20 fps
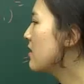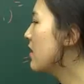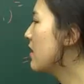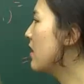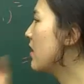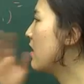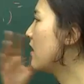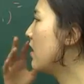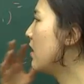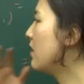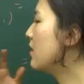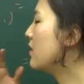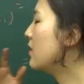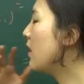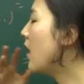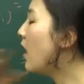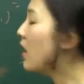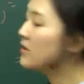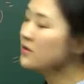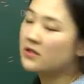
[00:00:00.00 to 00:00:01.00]
the
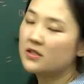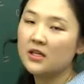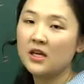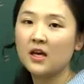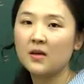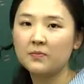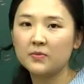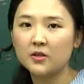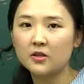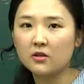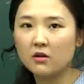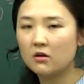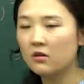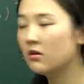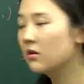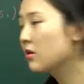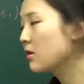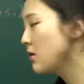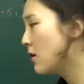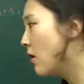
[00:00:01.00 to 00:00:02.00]
concept,
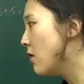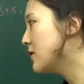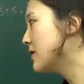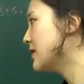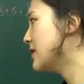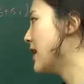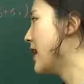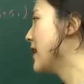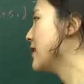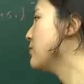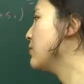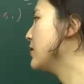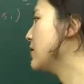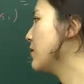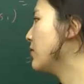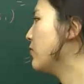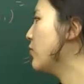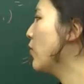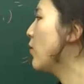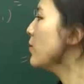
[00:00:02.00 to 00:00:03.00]
alongside with
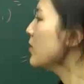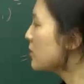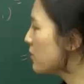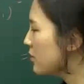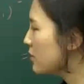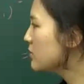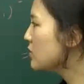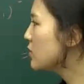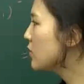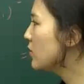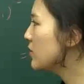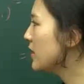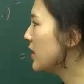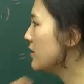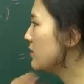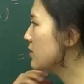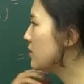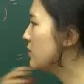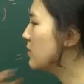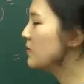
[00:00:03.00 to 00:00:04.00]
the formula so
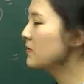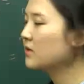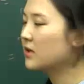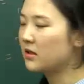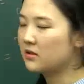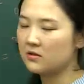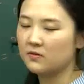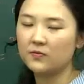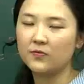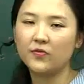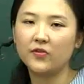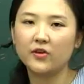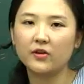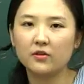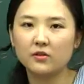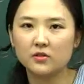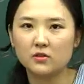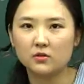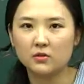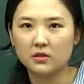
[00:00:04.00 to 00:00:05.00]
that you don't get
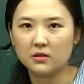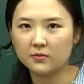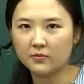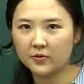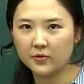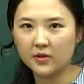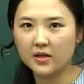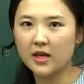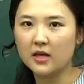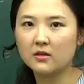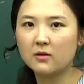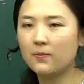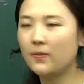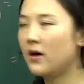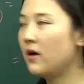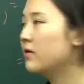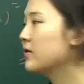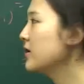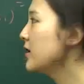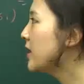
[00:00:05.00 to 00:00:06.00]
confused or forget
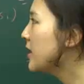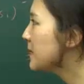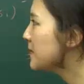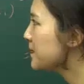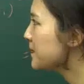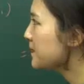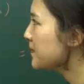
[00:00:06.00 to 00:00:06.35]
about it.